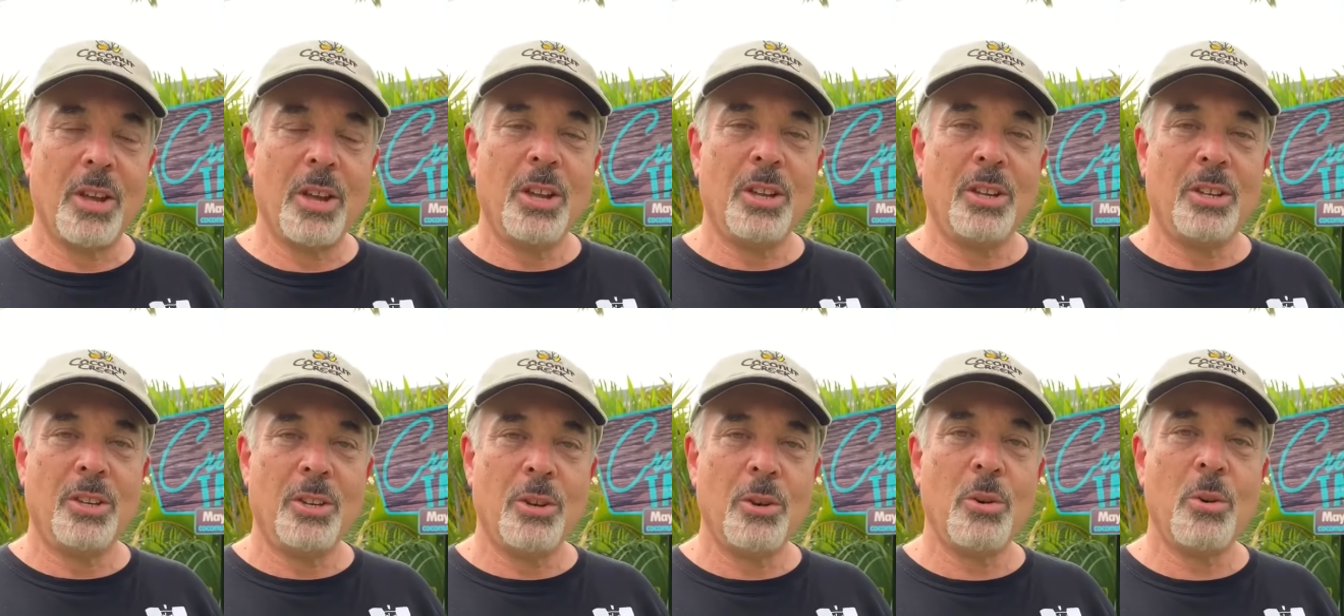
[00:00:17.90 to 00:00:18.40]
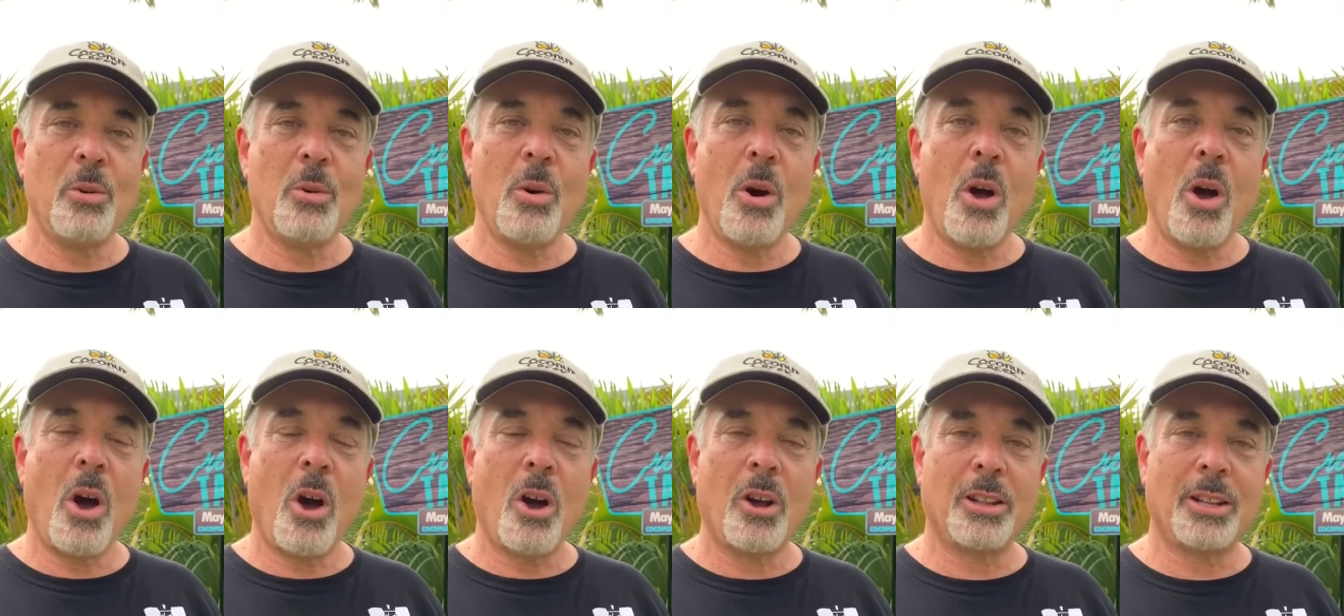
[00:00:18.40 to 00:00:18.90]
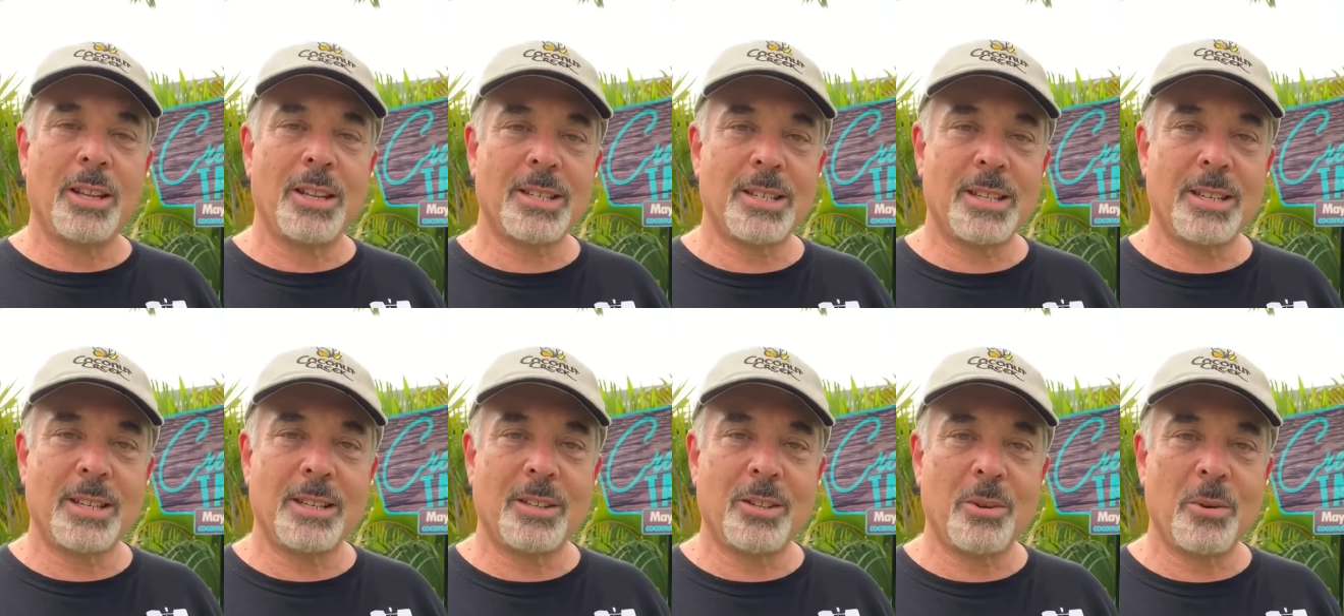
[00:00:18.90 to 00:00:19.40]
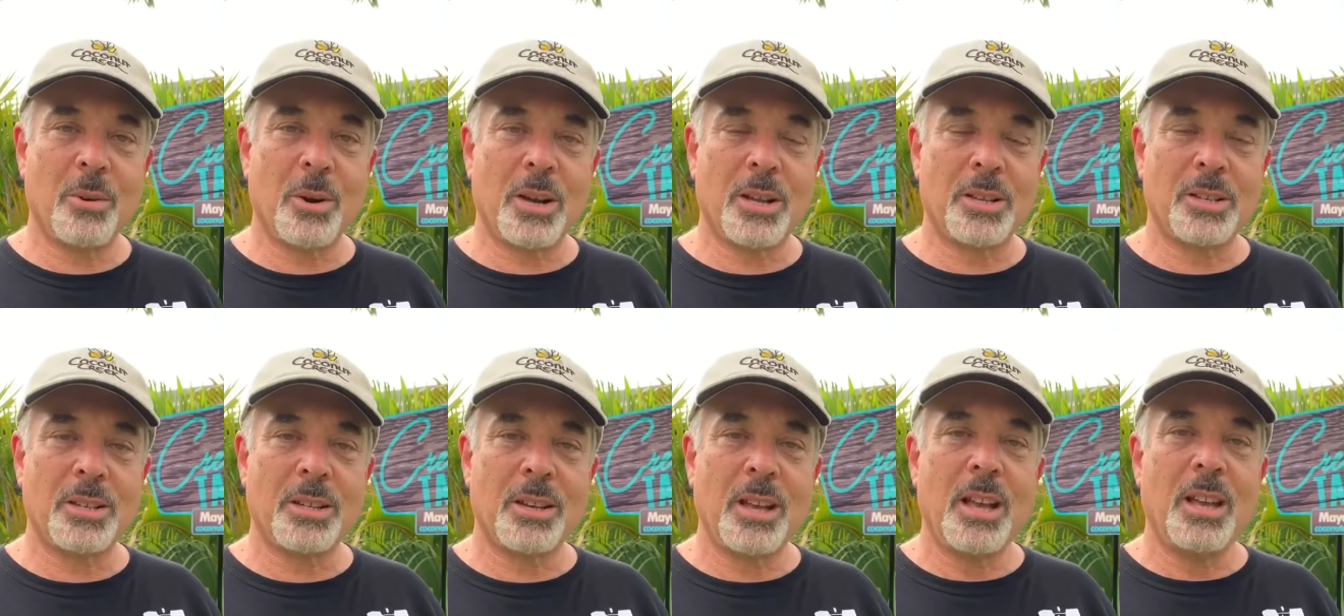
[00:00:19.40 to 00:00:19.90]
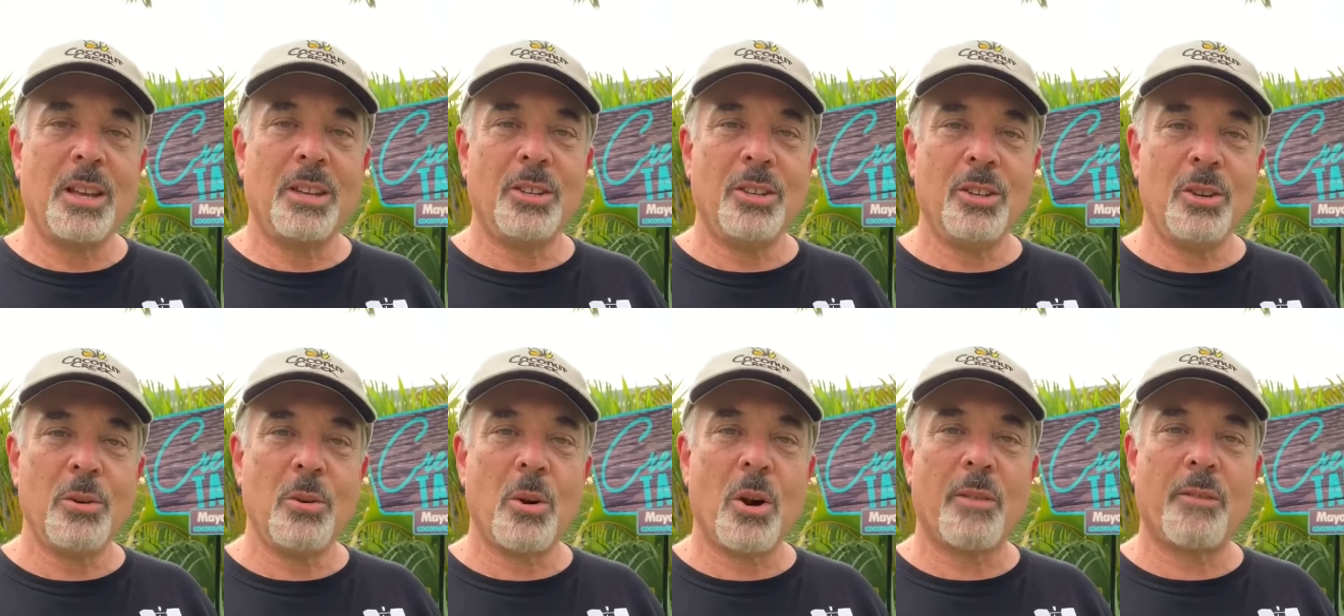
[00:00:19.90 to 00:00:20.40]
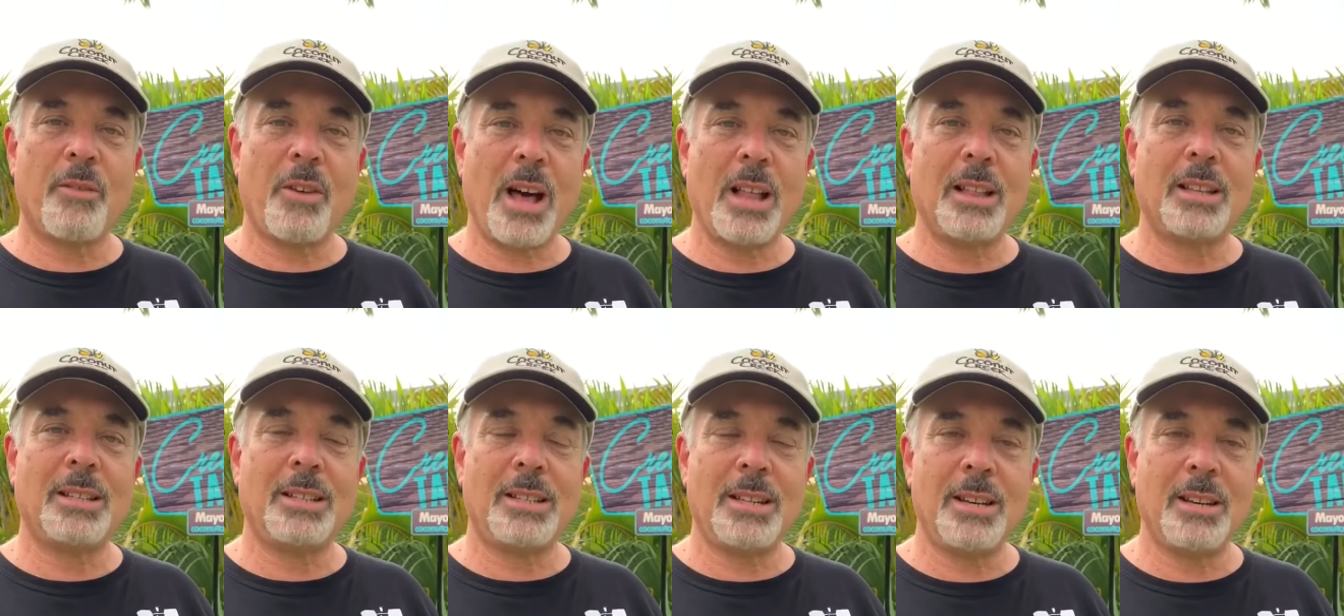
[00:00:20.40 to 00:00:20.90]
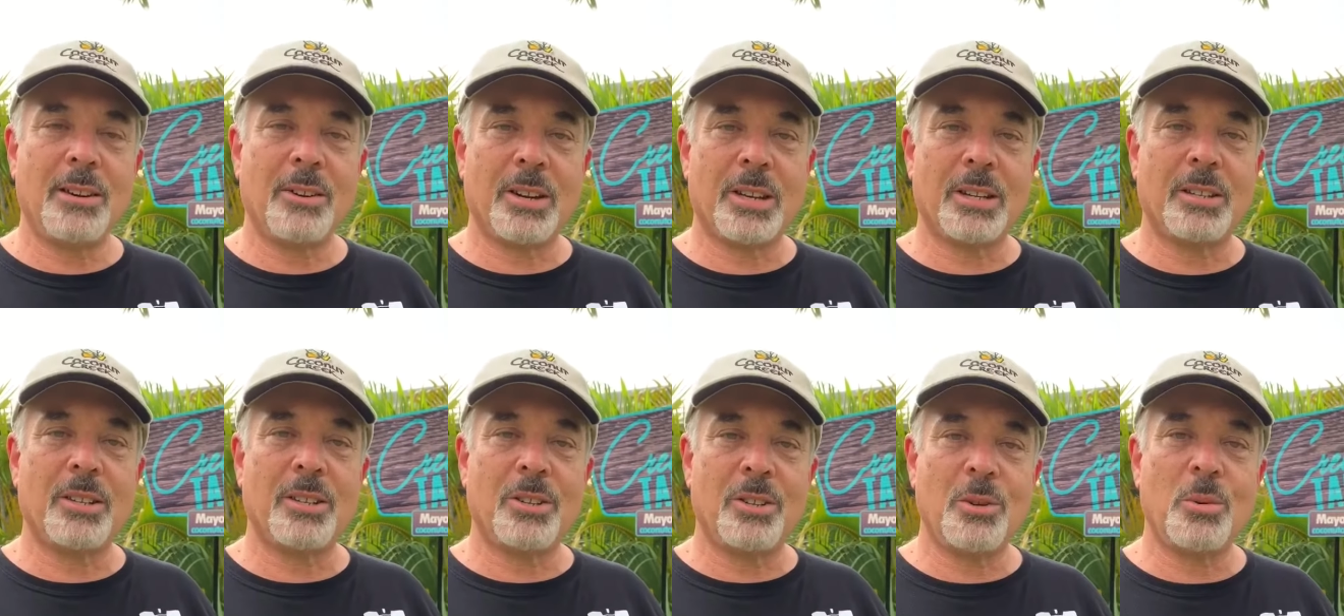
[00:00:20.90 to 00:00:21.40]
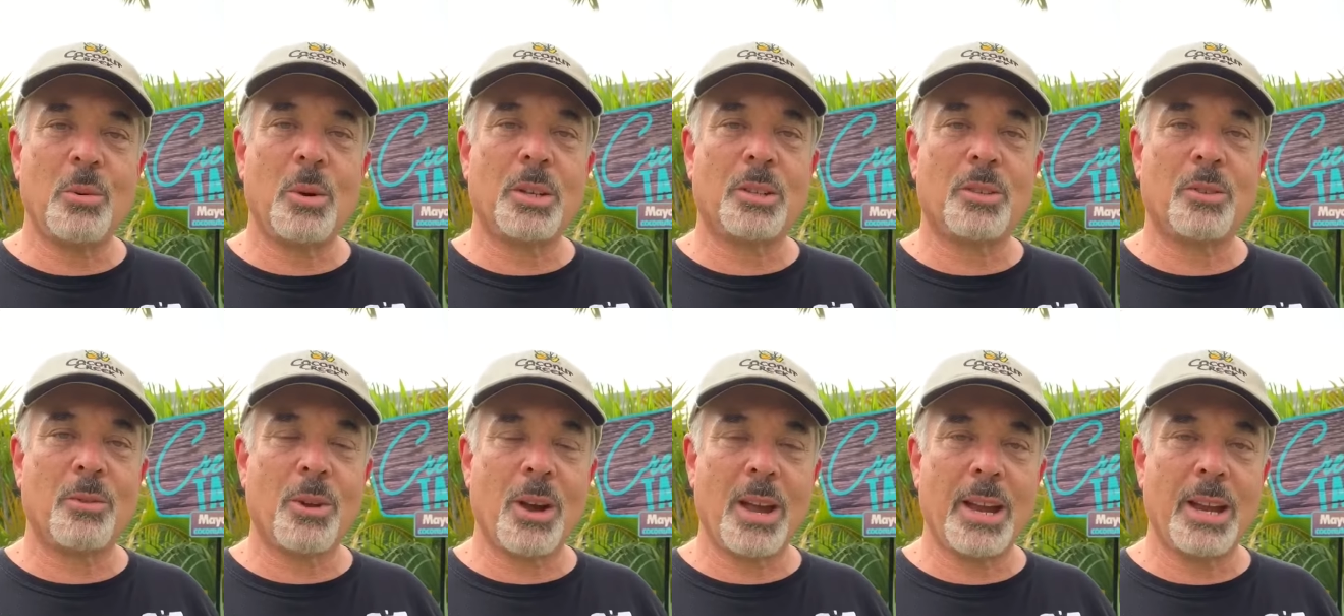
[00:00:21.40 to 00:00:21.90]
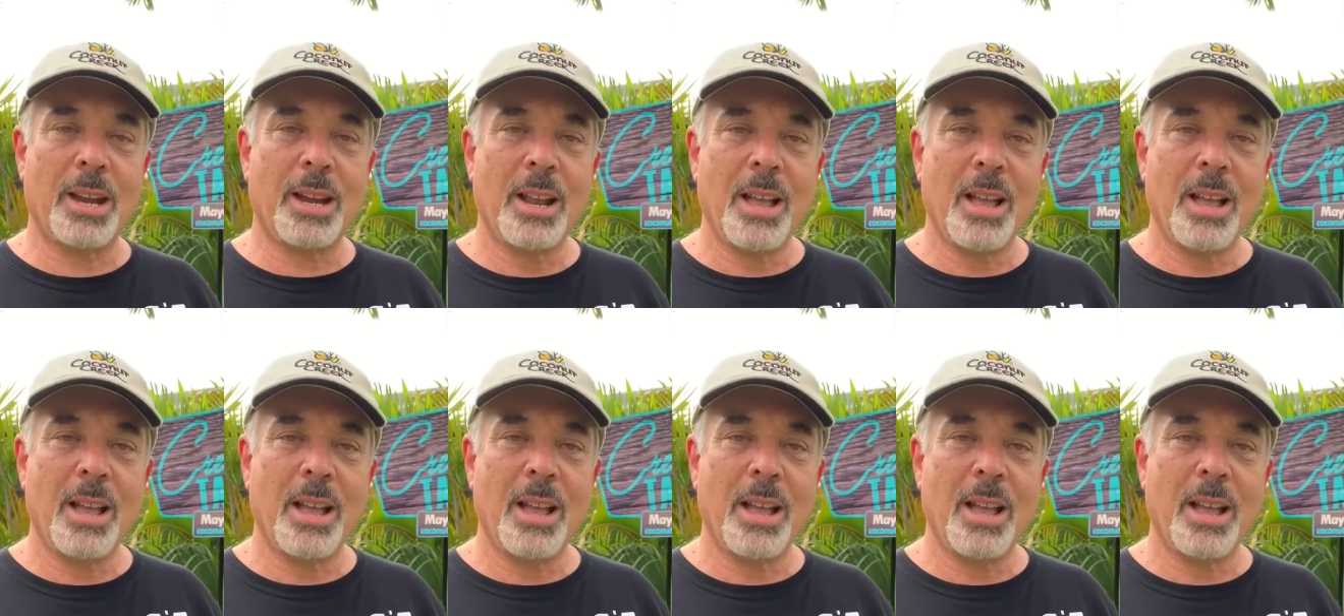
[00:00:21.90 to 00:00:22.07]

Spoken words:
You are listening to us. You are volunteering to do what's right.